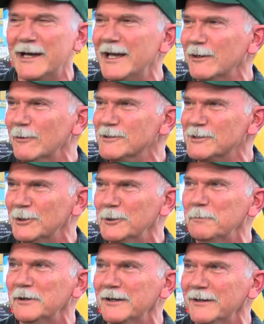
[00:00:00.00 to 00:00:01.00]
"Hang On
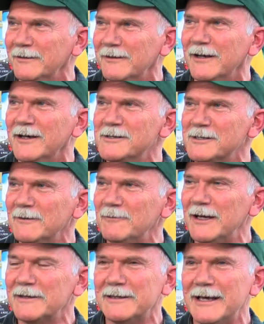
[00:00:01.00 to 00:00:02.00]
Sloopy" and stuff
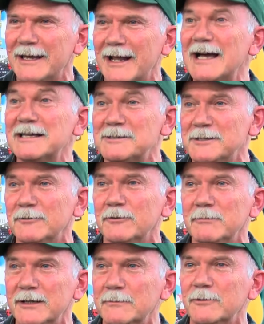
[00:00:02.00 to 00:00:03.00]
like that. And I can still
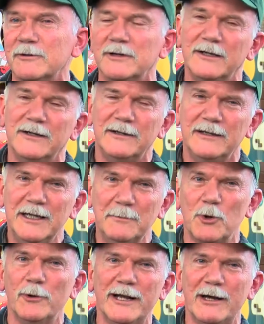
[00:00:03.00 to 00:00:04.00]
remember
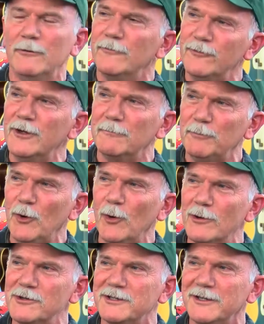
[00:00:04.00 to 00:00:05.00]
him going out on the front
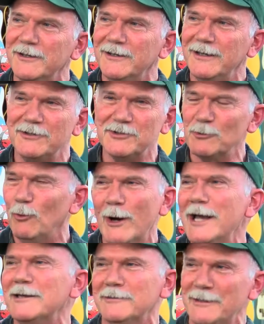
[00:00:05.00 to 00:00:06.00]
porch and just
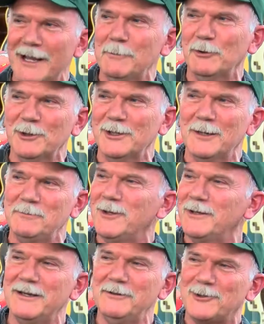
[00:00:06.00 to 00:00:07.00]
waking the neighborhood up.
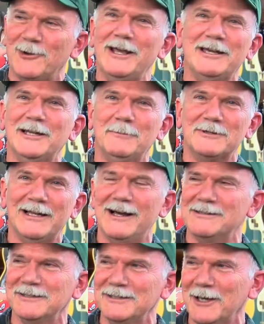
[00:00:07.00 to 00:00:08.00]
They'd crank it up as
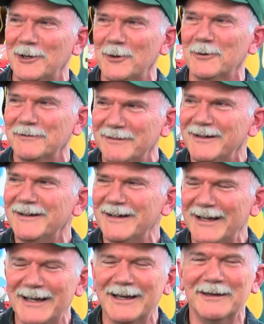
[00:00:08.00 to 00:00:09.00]
loud as it'd go, and
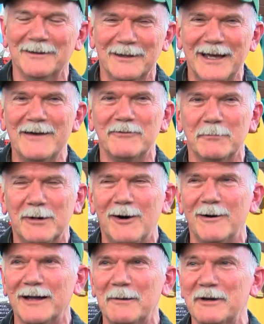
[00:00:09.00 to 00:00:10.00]
having a
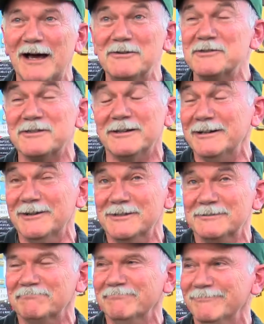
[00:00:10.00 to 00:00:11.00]
ball. I mean, I'd just sit there and
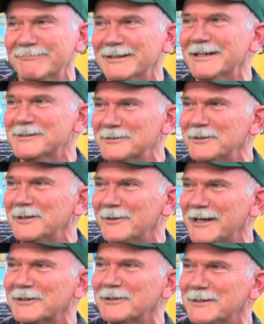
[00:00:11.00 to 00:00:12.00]
just listen, have a good time.